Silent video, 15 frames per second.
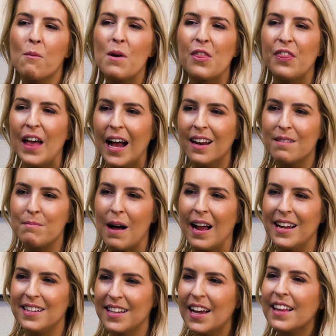With that in
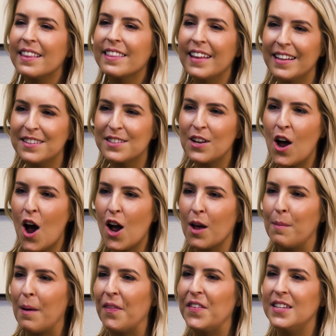mind, let's talk
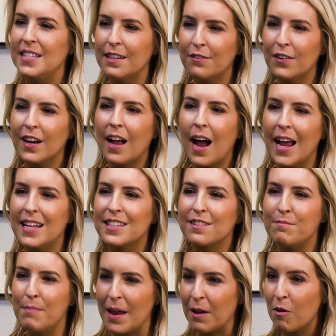about the different kinds of
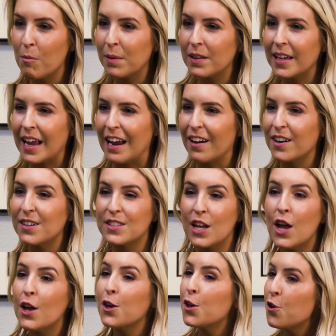medical billing errors
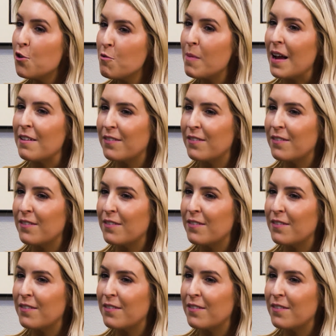you might